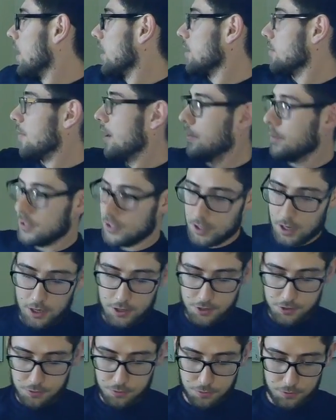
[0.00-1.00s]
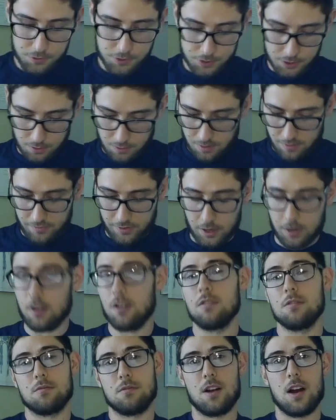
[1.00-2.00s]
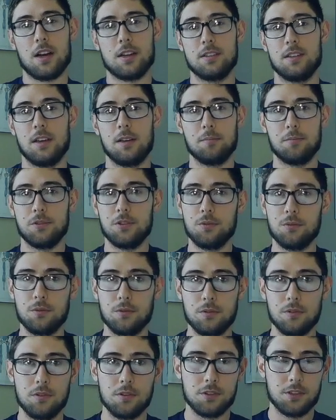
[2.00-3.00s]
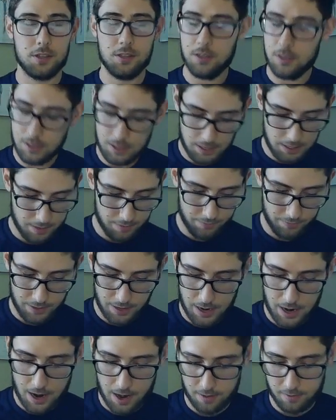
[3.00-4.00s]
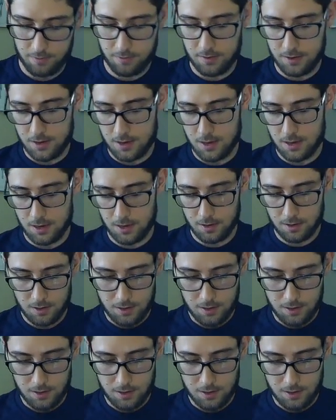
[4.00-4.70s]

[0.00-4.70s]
to my massage tools. So I've got all the Rock Tape tools. I've got the